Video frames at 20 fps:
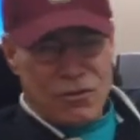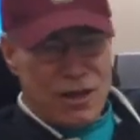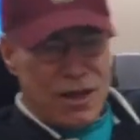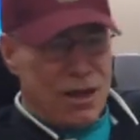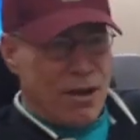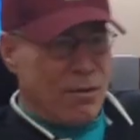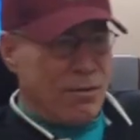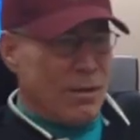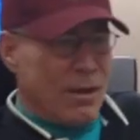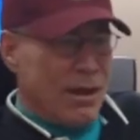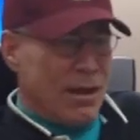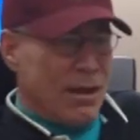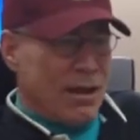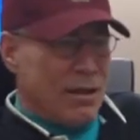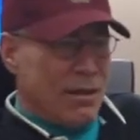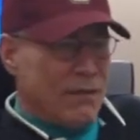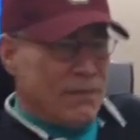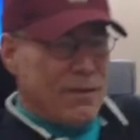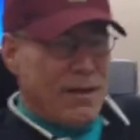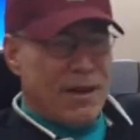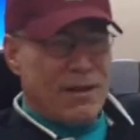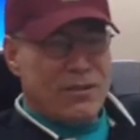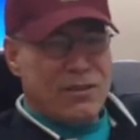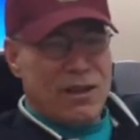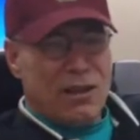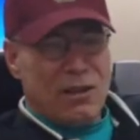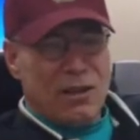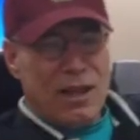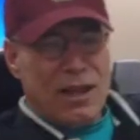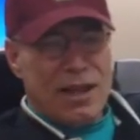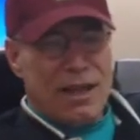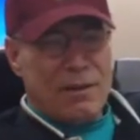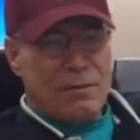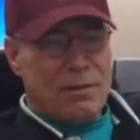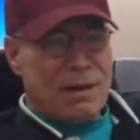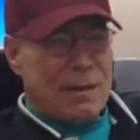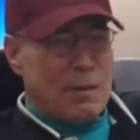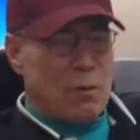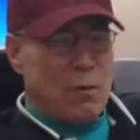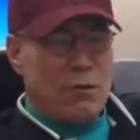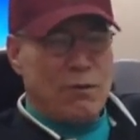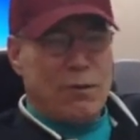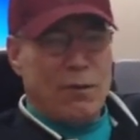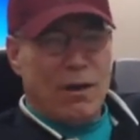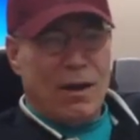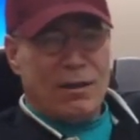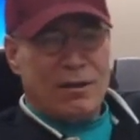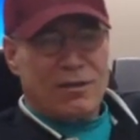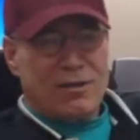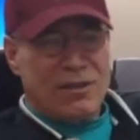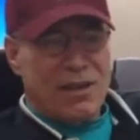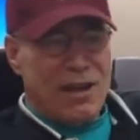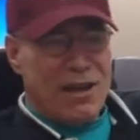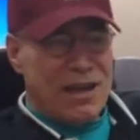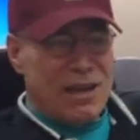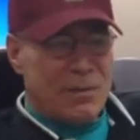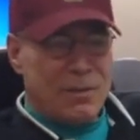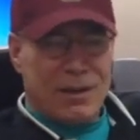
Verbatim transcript: Now, the fans in Atlanta probably won't fill up the stadium,